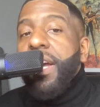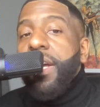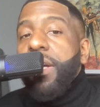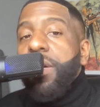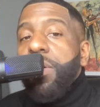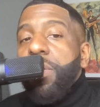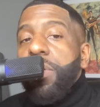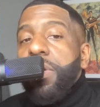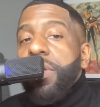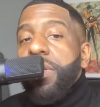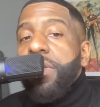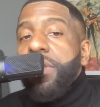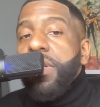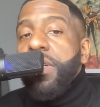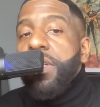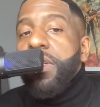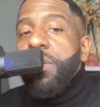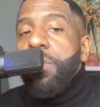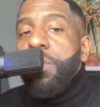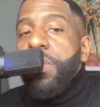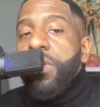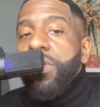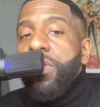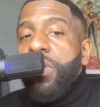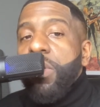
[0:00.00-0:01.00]
echo his
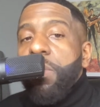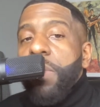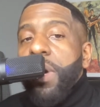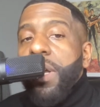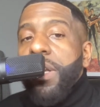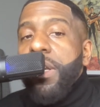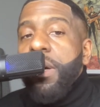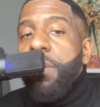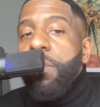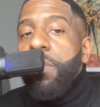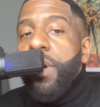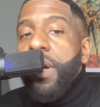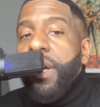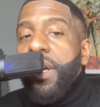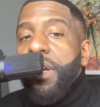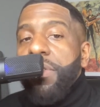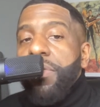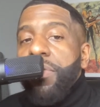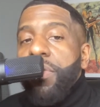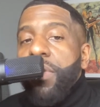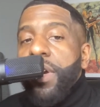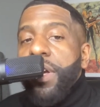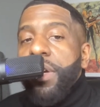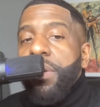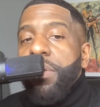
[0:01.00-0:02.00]
sentiments on my number
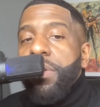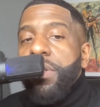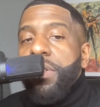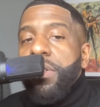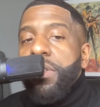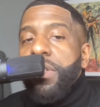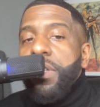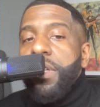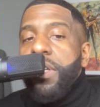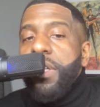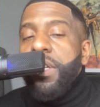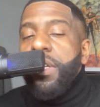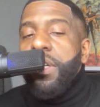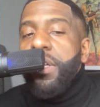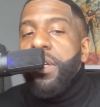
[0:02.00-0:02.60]
8 fragrance.